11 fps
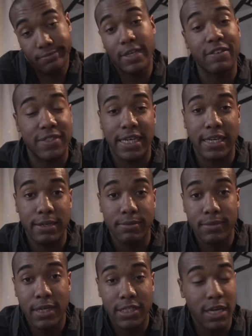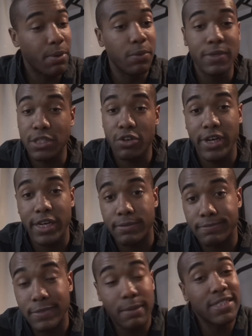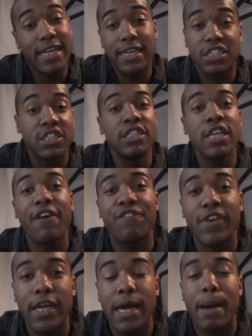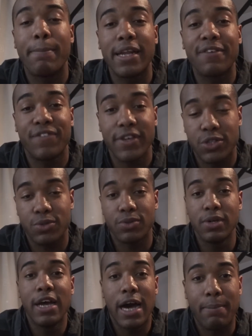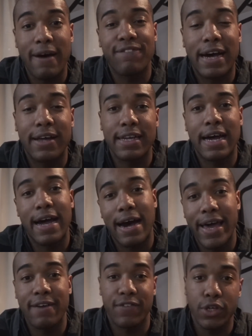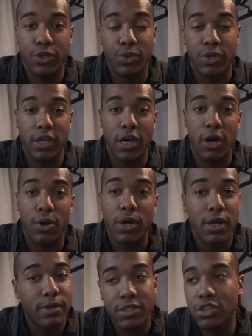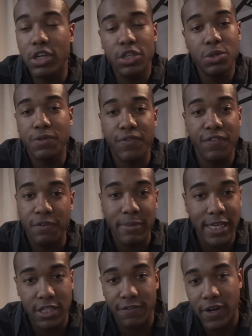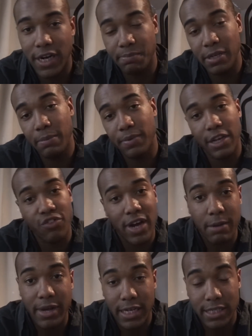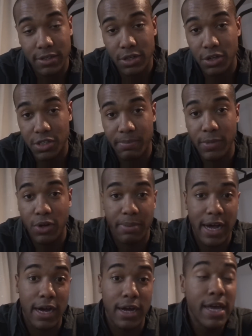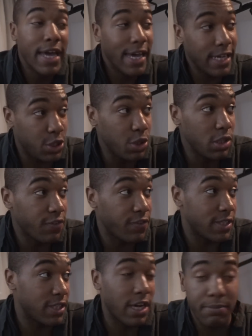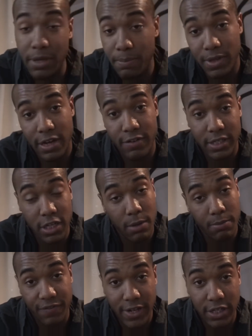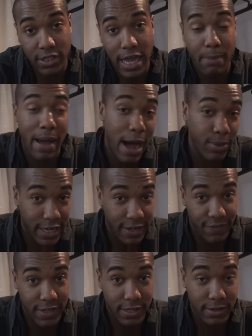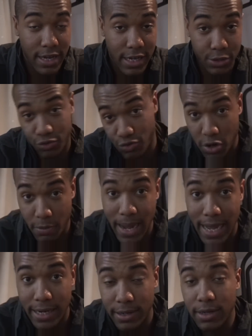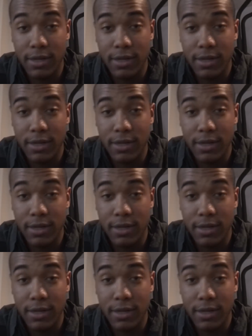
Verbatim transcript: I've said it. Some people disagree. I'm going to say there's nothing beneficial about finding out how heavy you can go. It's not useful information for us people that are trying to make ourselves look, look better. It's useful for certain people that are in certain professions like powerlifting and strongman.